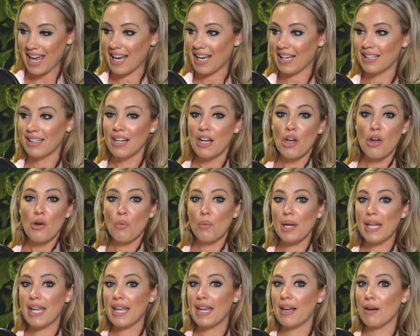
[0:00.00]
And
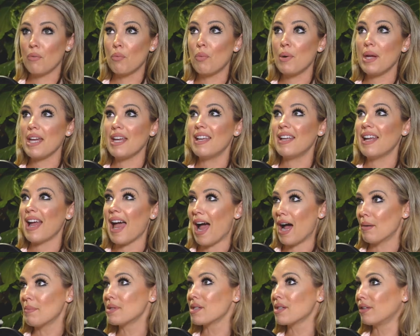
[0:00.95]
we
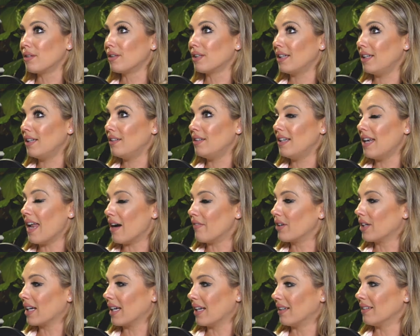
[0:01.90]
absolutely
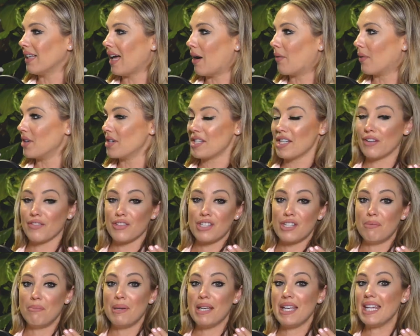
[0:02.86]
never can allow ourselves
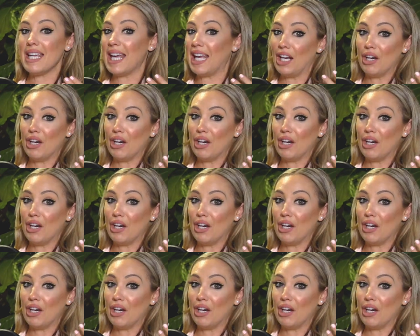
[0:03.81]
to be